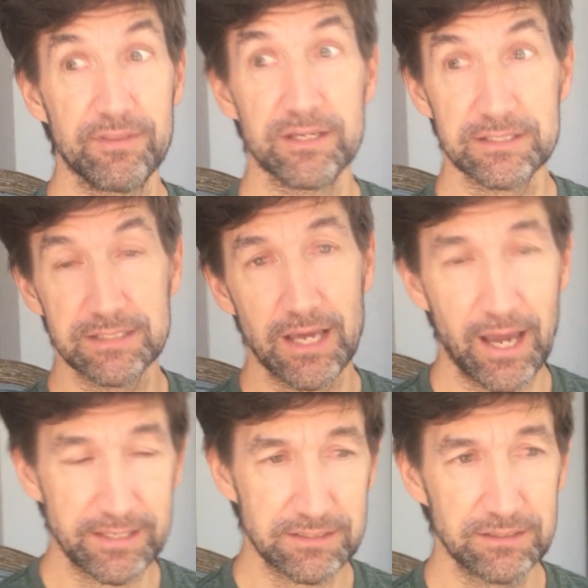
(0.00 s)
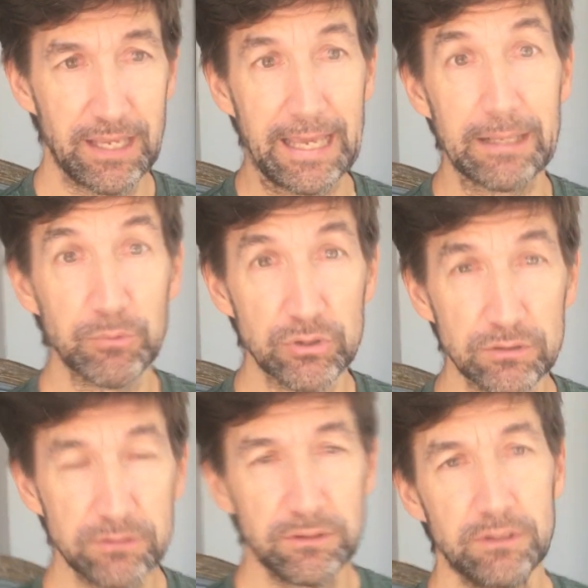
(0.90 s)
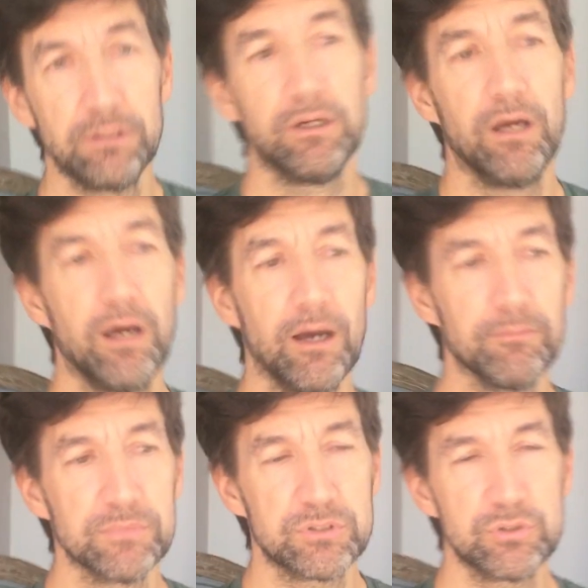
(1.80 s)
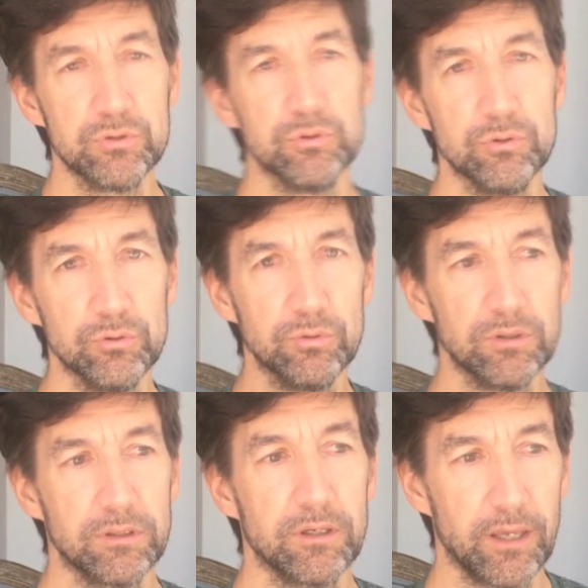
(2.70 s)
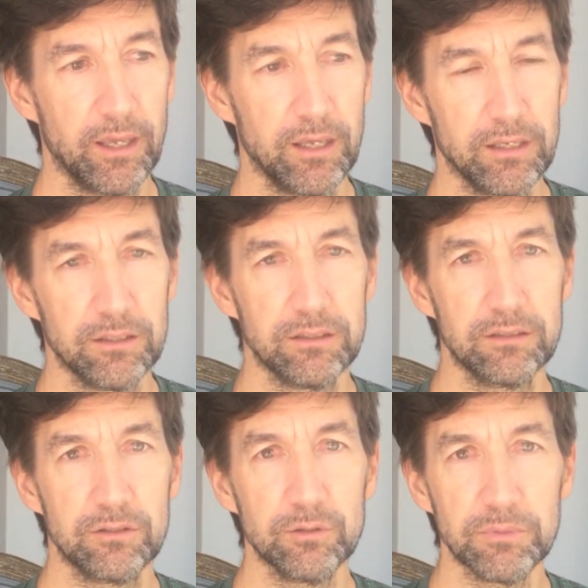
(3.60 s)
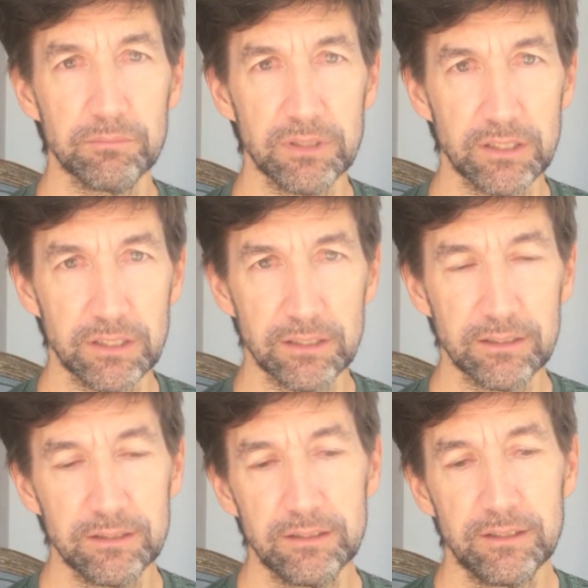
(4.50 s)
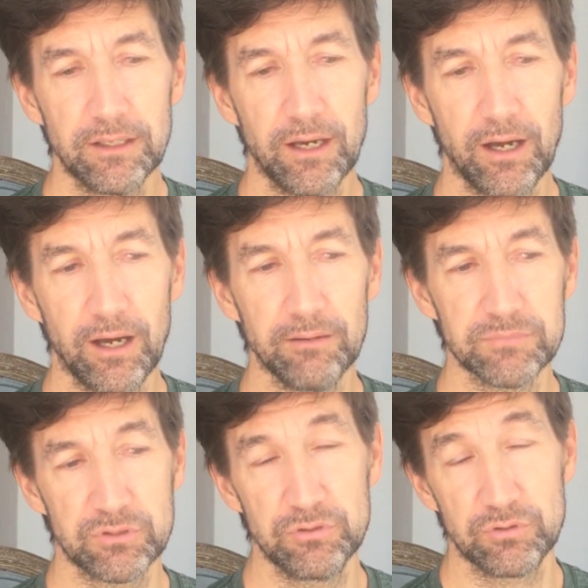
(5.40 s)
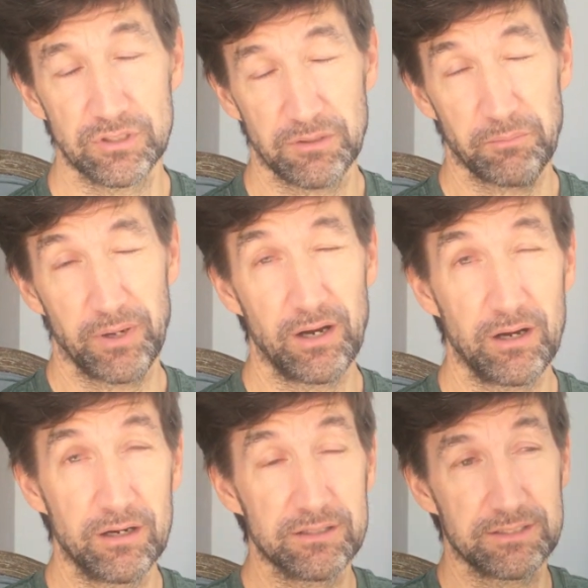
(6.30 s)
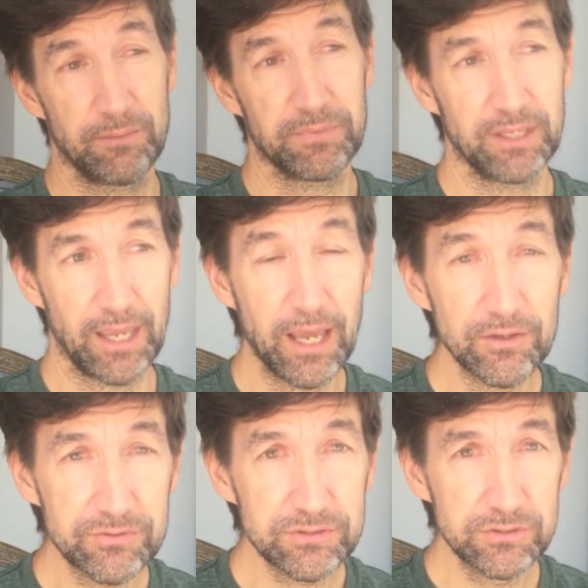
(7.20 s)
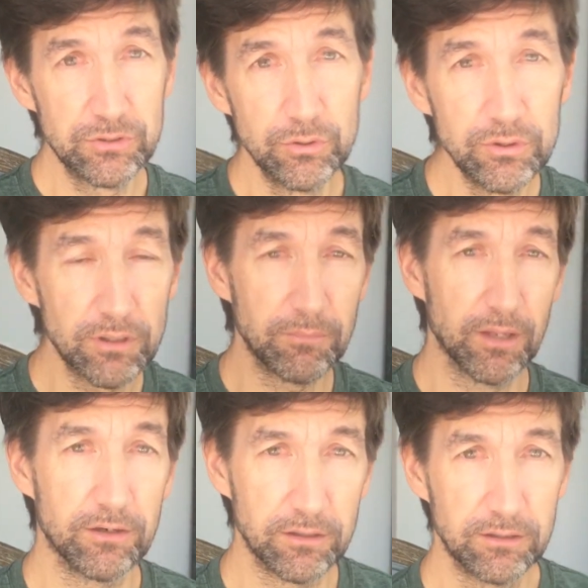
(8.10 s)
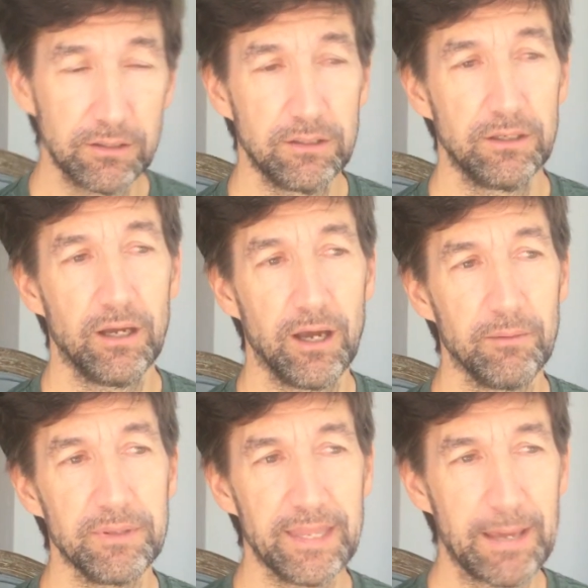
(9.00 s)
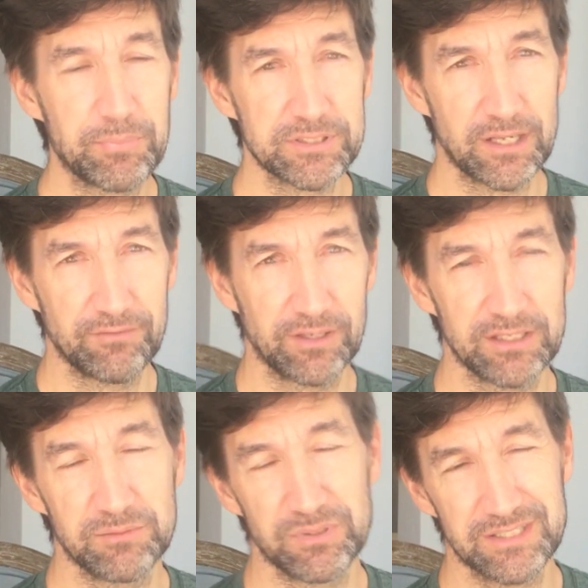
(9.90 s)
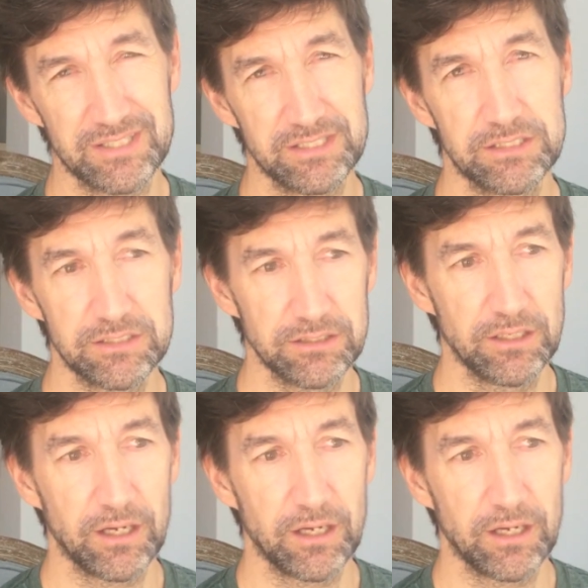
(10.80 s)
that is not animal, to a human being. So you could compare something else to your mother in that personification. But since